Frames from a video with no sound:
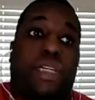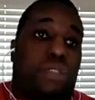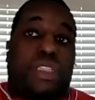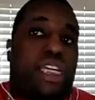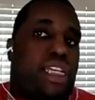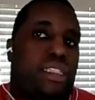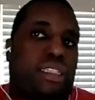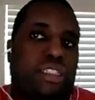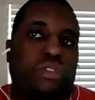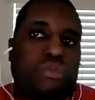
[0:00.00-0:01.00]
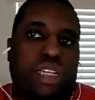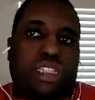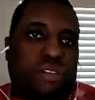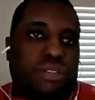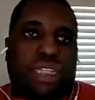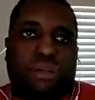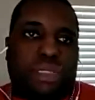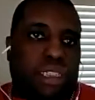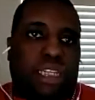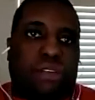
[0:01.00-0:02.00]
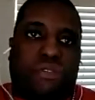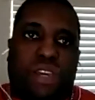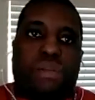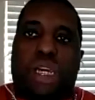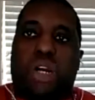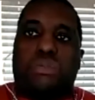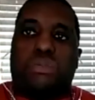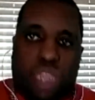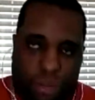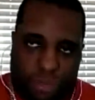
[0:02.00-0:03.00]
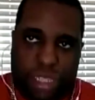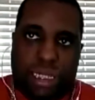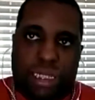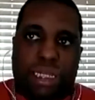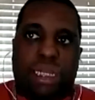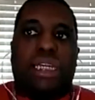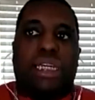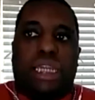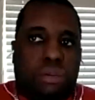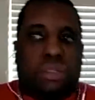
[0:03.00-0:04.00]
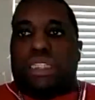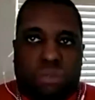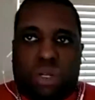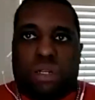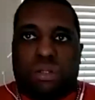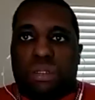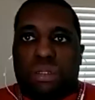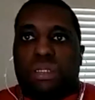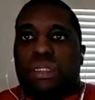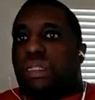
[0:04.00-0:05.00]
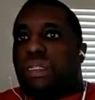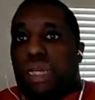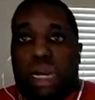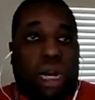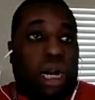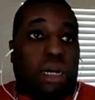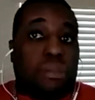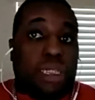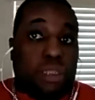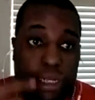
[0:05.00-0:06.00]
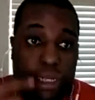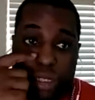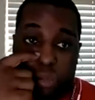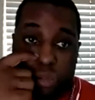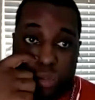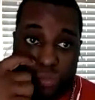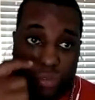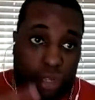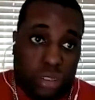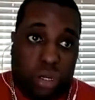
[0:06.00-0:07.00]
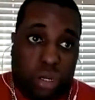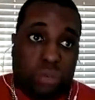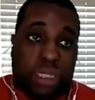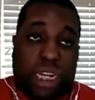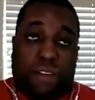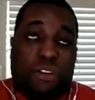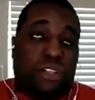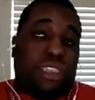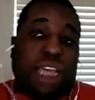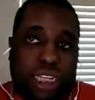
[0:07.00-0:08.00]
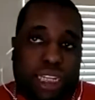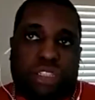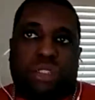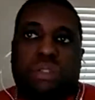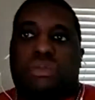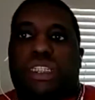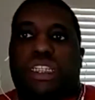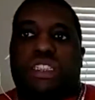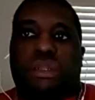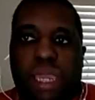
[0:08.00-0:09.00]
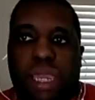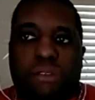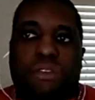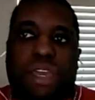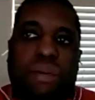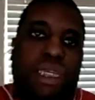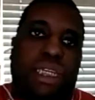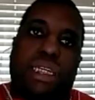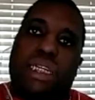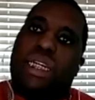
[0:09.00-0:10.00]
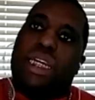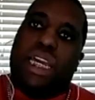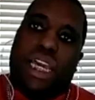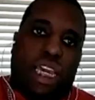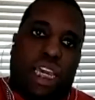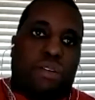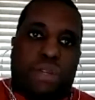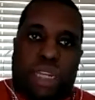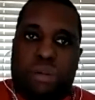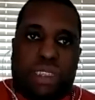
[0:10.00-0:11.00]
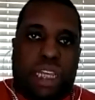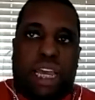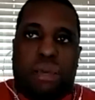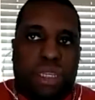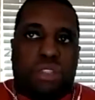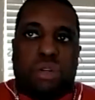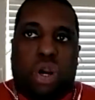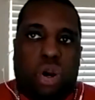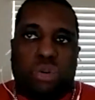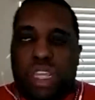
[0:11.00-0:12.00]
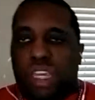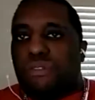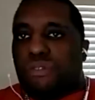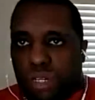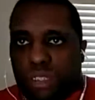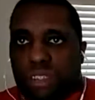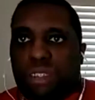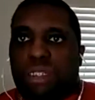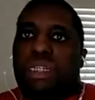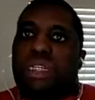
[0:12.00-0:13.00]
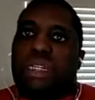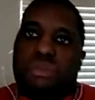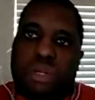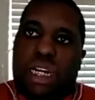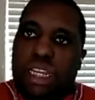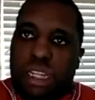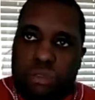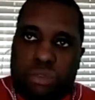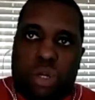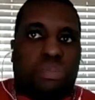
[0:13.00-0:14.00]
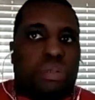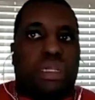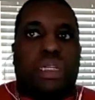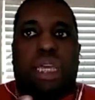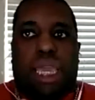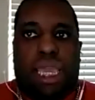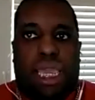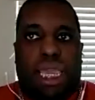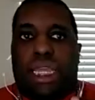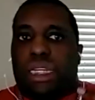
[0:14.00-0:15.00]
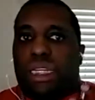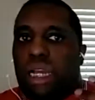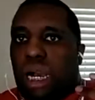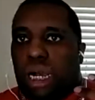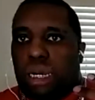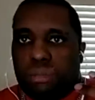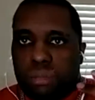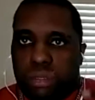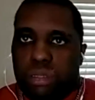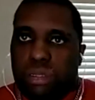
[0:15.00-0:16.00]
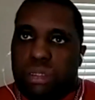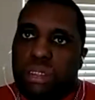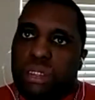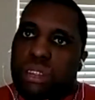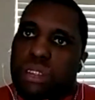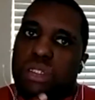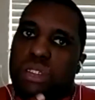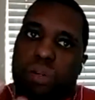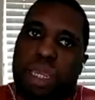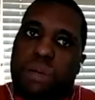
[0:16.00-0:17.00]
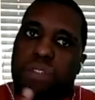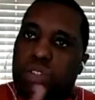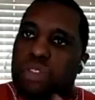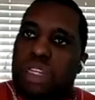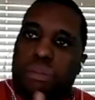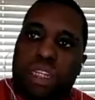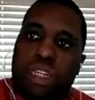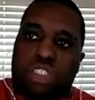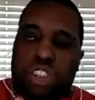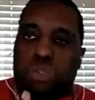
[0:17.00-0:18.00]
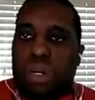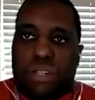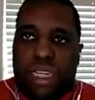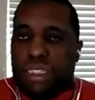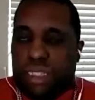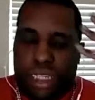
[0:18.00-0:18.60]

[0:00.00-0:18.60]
because with each situation, every time she did a family home check visit, it was something wrong. Mm-hmm. Um, especially the, foster home that I first got into with the Jamaican family, and when they was tying me to an old heat furnace with honey rope, and um, you know they was using a miniature twelve